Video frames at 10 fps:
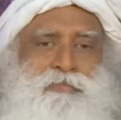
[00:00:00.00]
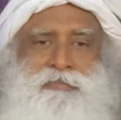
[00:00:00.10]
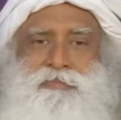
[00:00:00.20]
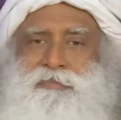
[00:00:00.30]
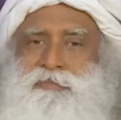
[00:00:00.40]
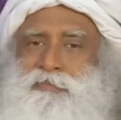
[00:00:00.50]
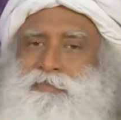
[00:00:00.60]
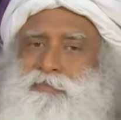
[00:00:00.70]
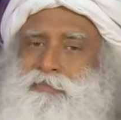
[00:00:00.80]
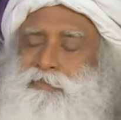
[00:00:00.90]

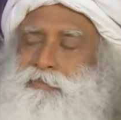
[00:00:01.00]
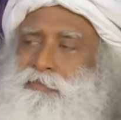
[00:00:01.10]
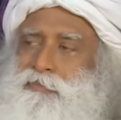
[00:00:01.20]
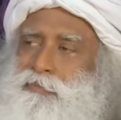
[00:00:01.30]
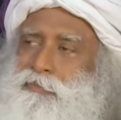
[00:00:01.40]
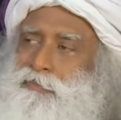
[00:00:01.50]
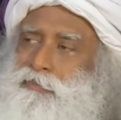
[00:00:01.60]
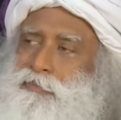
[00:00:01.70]
(no one is talking)